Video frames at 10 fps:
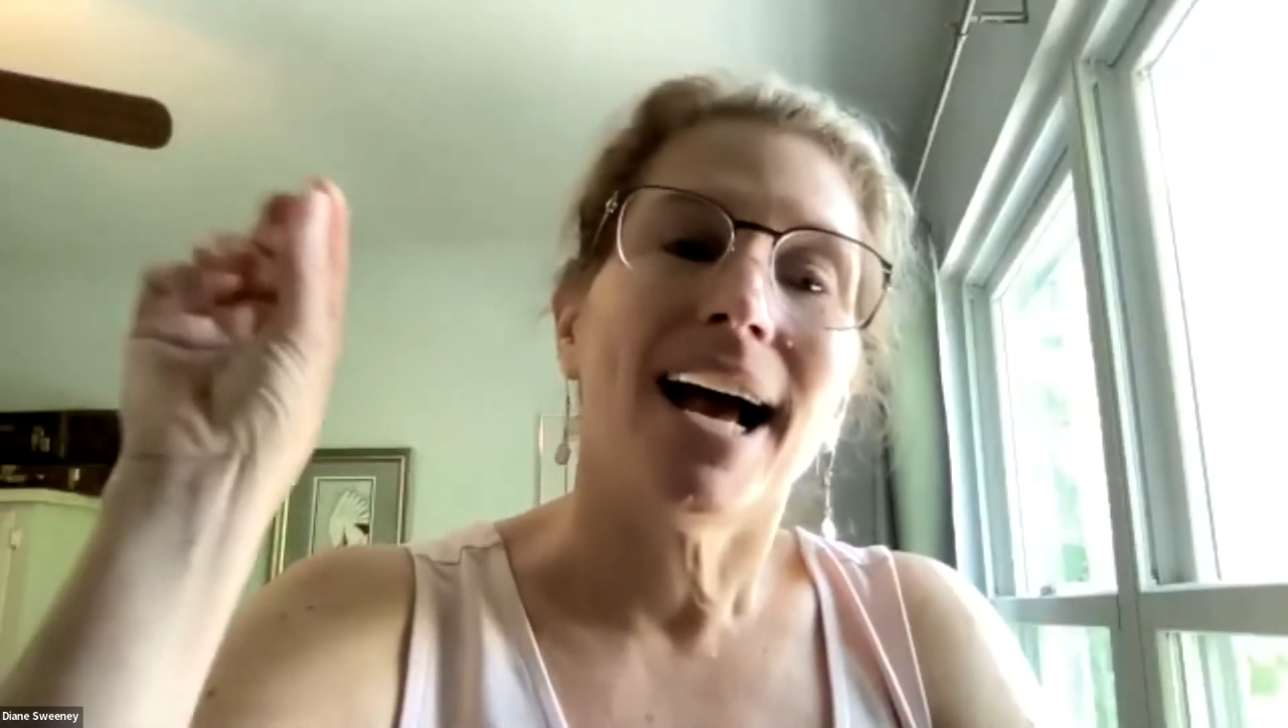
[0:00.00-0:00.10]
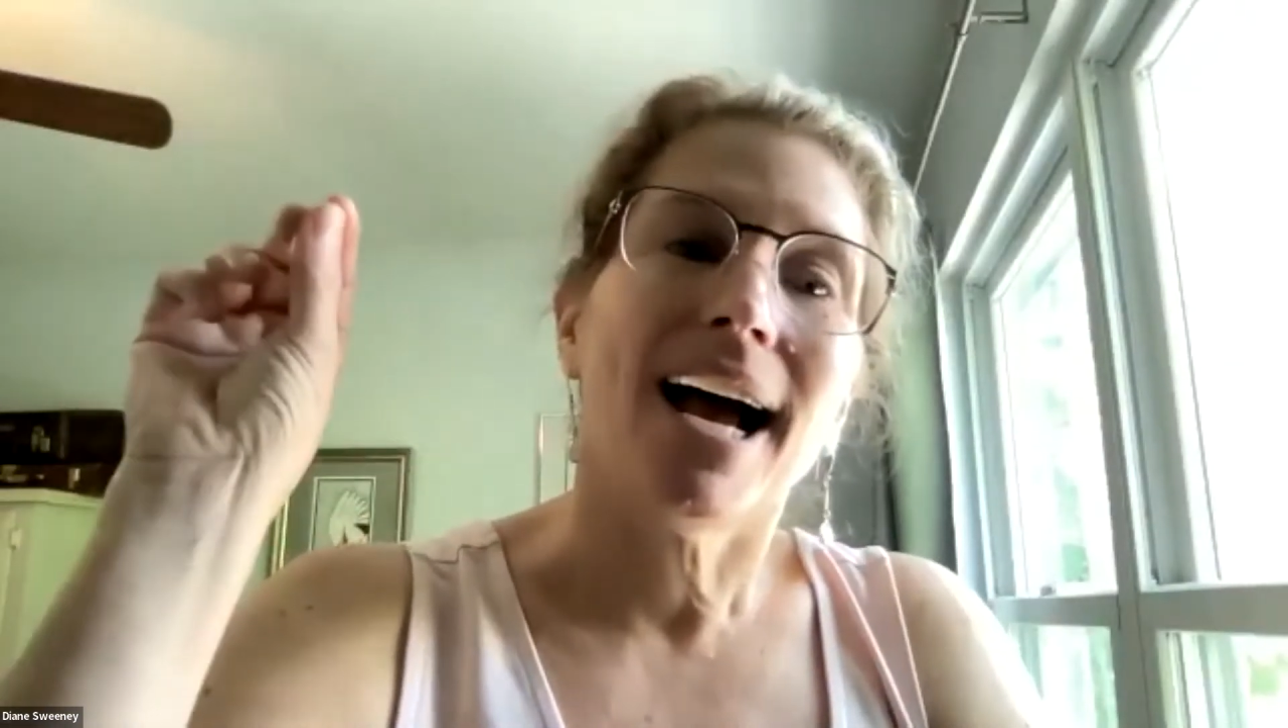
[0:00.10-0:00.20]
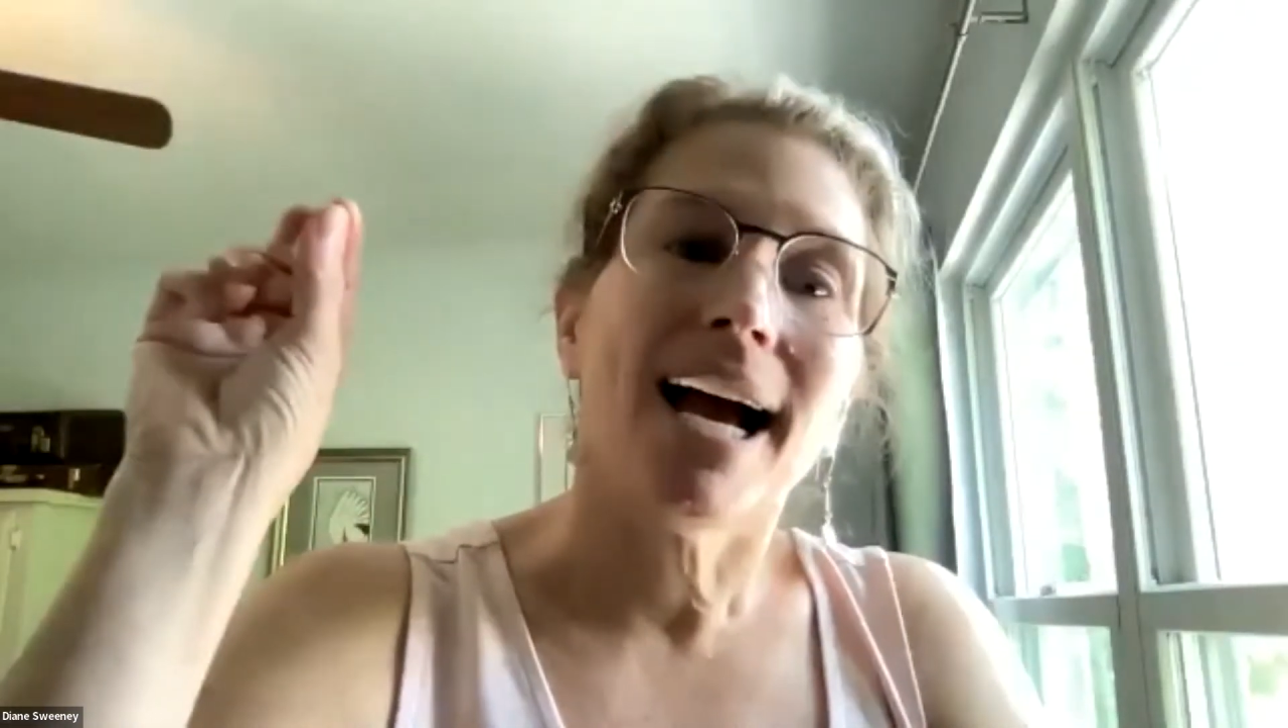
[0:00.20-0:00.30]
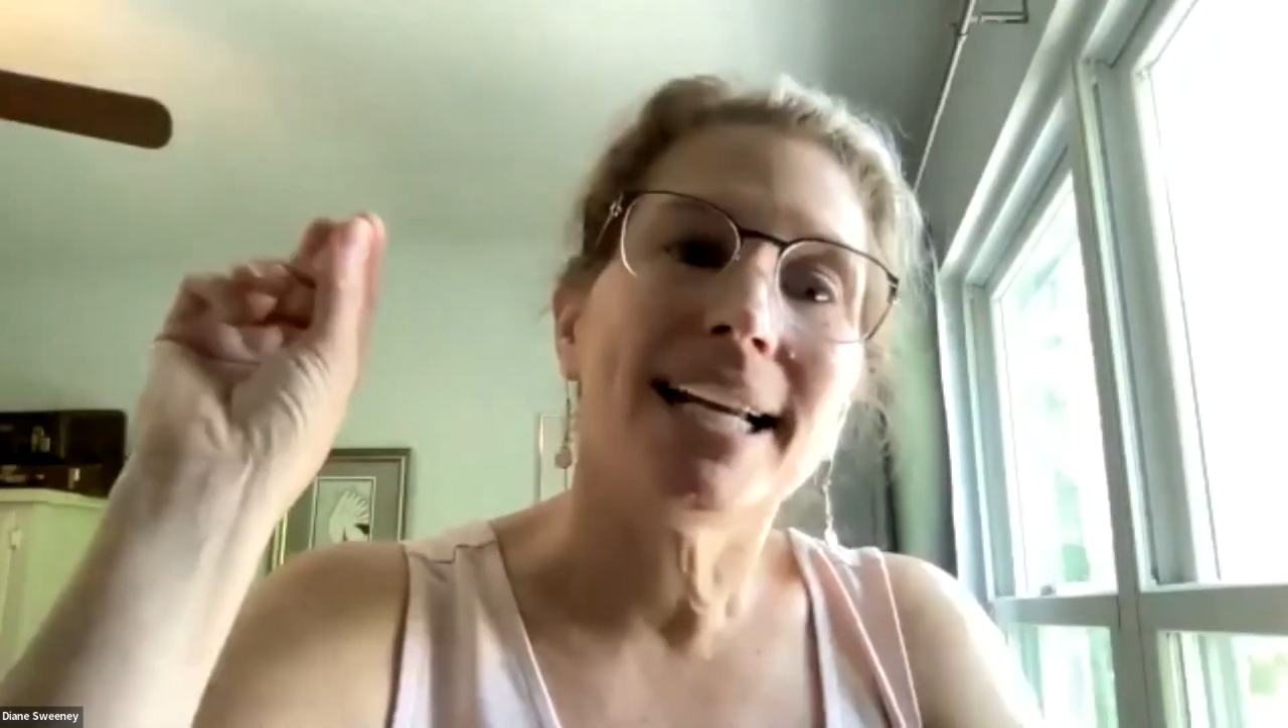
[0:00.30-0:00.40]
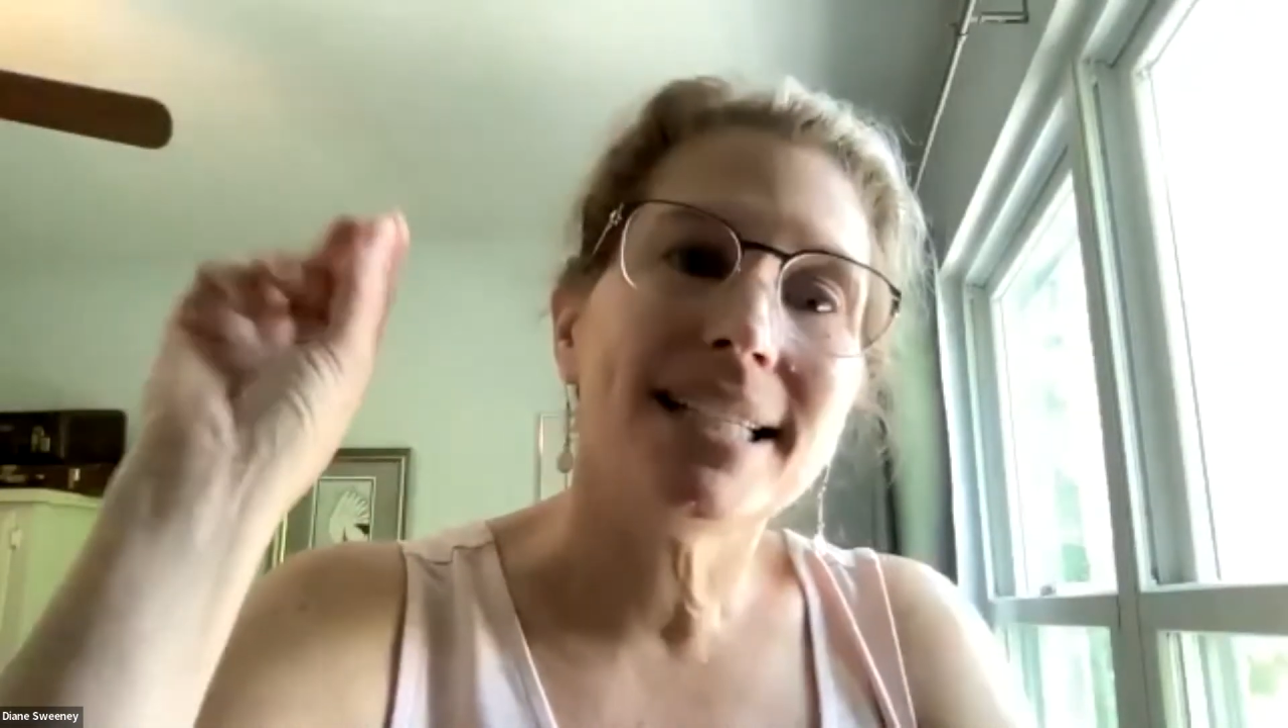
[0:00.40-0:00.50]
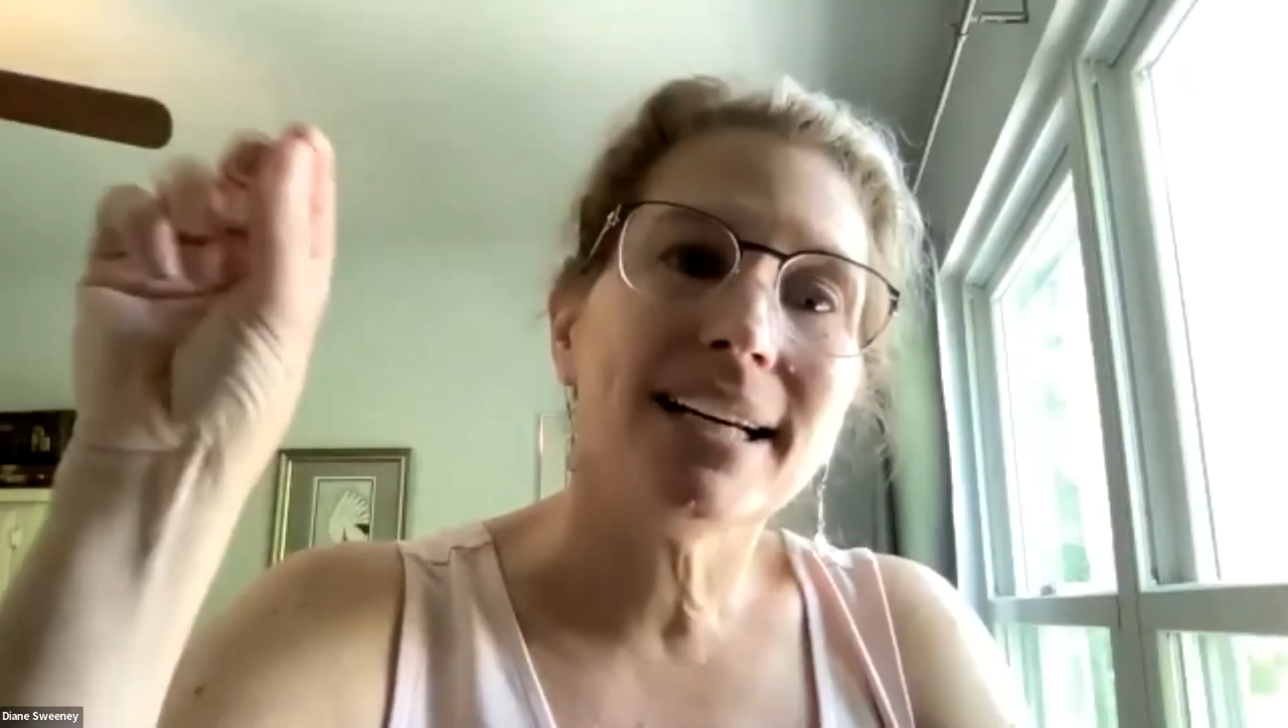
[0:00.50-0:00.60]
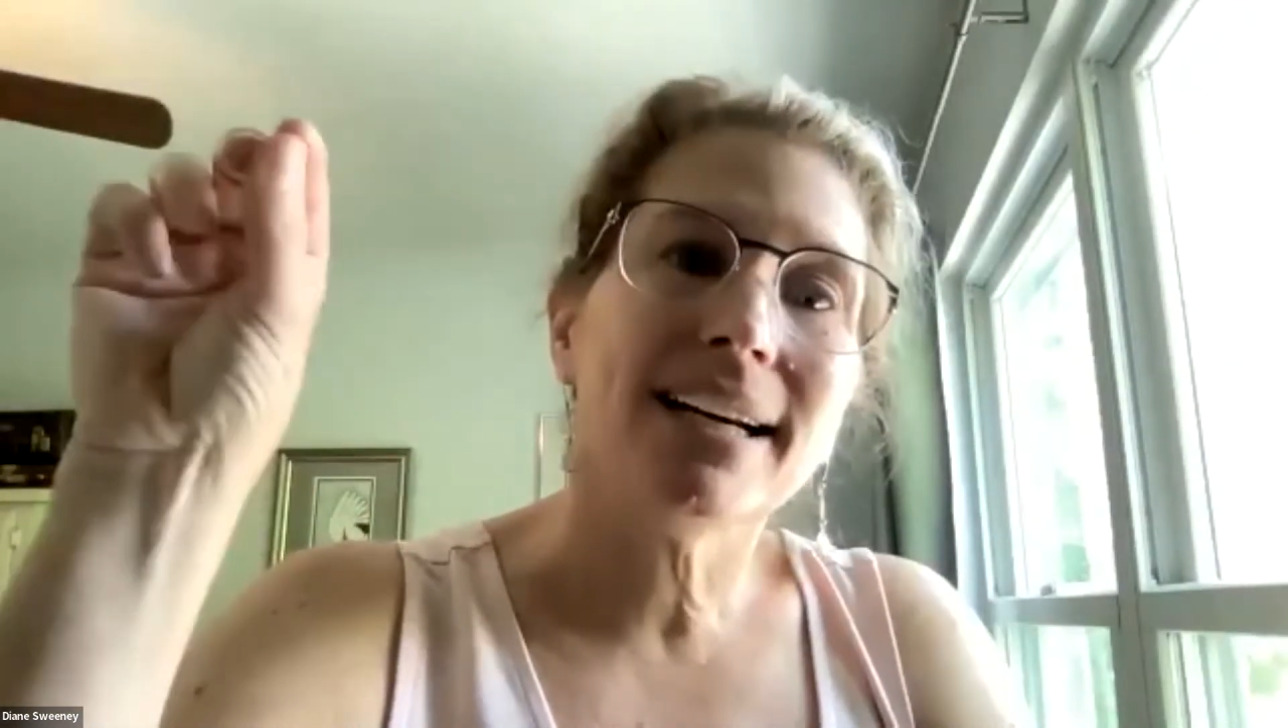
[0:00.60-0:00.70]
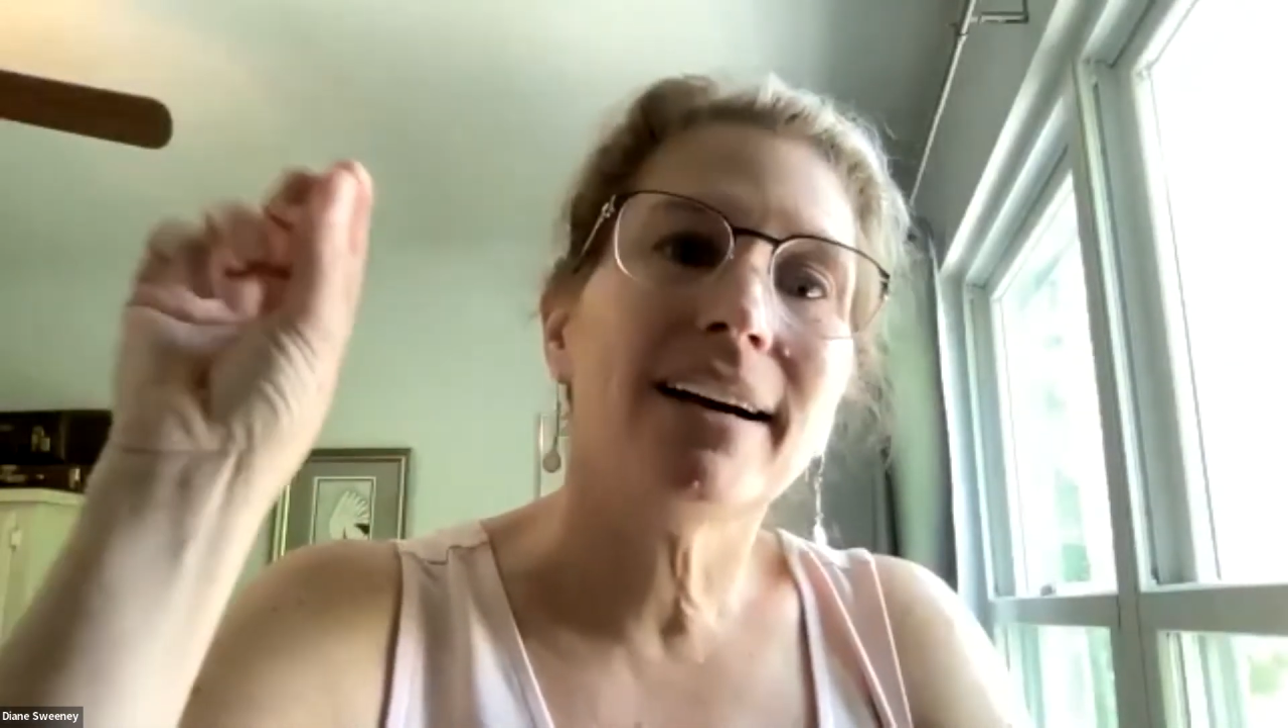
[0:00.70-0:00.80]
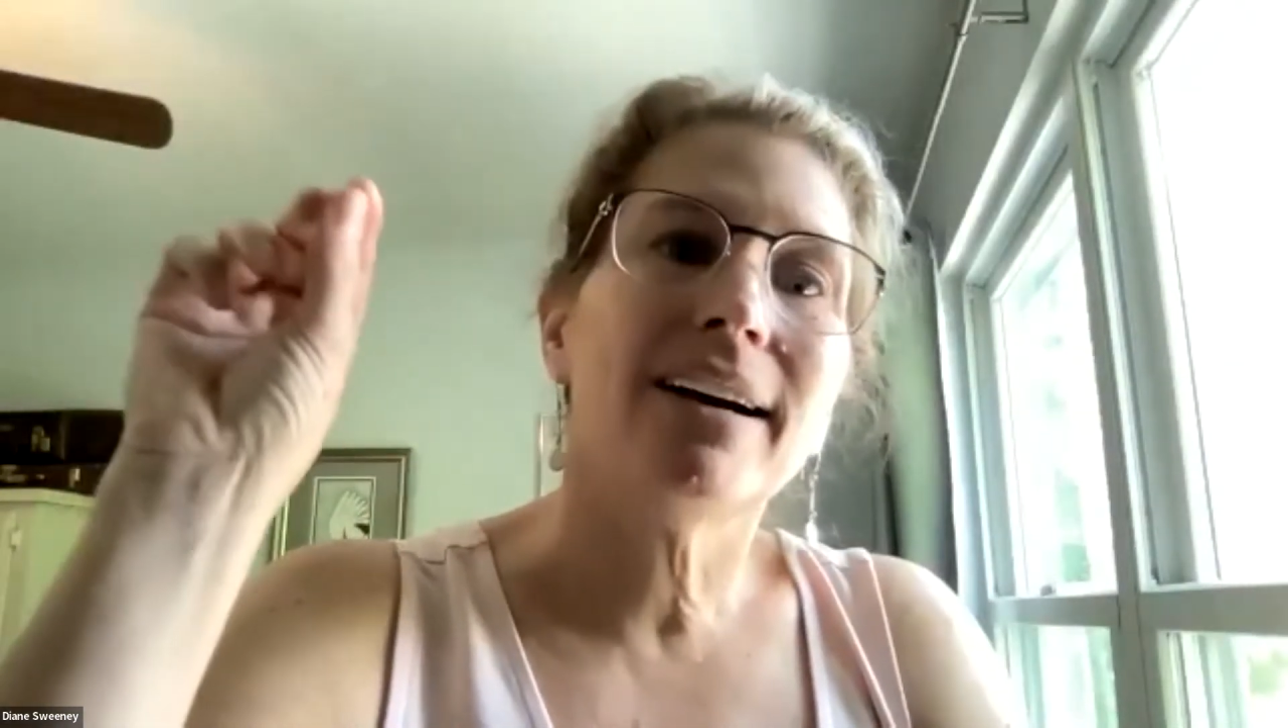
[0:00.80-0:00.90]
idea